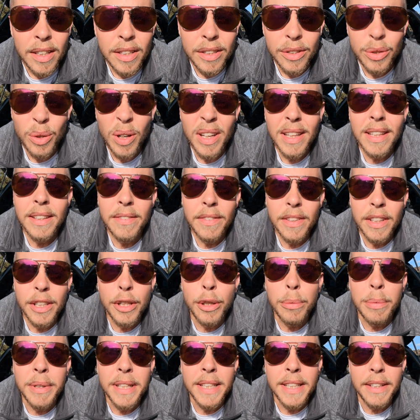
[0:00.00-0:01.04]
So I live a
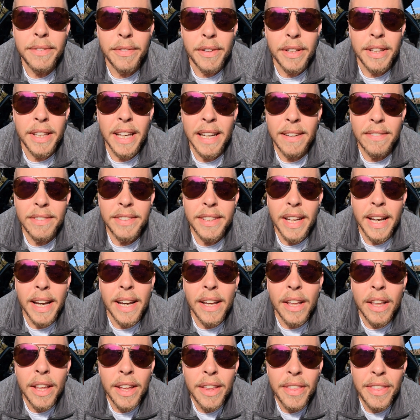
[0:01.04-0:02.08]
little bit different
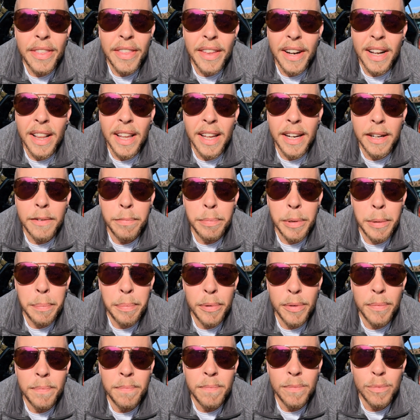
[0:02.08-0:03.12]
lifestyle than a lot of
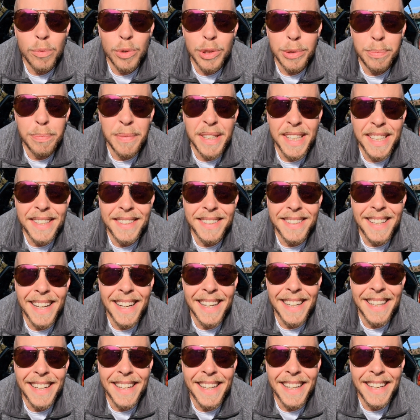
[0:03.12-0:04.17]
people, which means
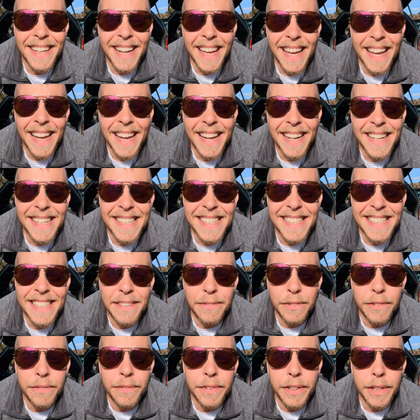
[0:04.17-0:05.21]
I need a
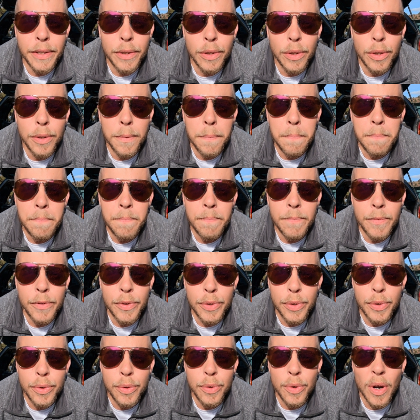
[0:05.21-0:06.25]
different vehicle
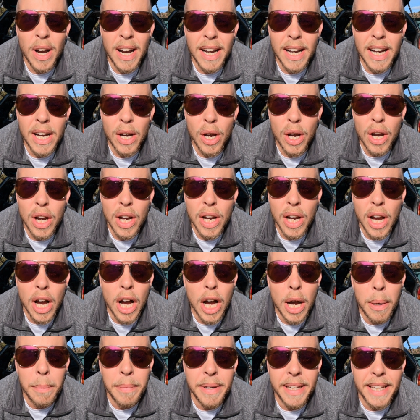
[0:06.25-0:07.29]
to
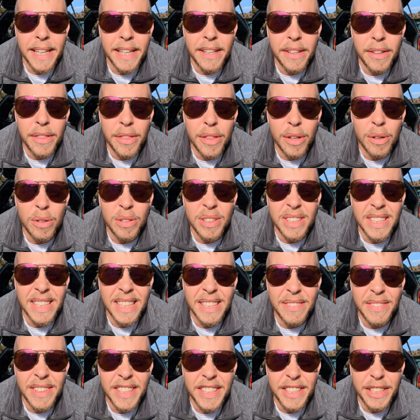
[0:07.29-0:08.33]
accommodate those
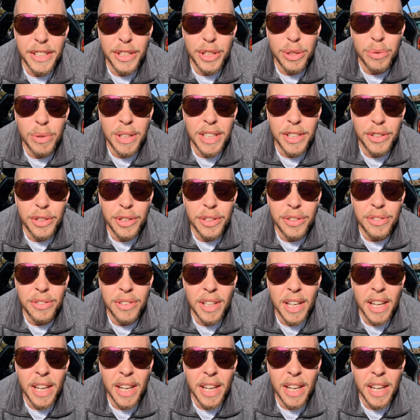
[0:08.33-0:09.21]
living situations.